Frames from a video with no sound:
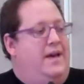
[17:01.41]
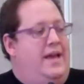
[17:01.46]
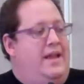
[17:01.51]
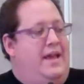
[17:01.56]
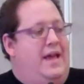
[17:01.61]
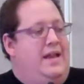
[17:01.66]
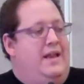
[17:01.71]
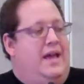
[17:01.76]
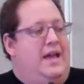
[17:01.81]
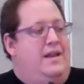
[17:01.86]

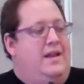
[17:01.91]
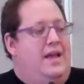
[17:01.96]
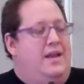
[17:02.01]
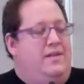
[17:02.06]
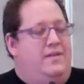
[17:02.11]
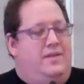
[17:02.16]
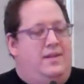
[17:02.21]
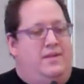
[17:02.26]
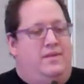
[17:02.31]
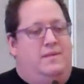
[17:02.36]

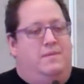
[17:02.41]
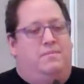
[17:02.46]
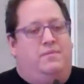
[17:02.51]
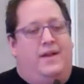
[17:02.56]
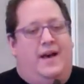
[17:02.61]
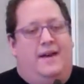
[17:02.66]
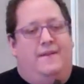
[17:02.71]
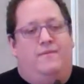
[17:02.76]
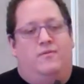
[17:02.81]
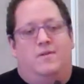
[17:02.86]
and the
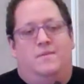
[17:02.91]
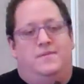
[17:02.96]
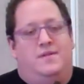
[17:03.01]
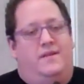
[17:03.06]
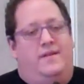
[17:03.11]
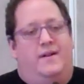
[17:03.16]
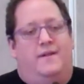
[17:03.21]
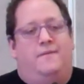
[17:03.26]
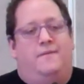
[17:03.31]
platforms are there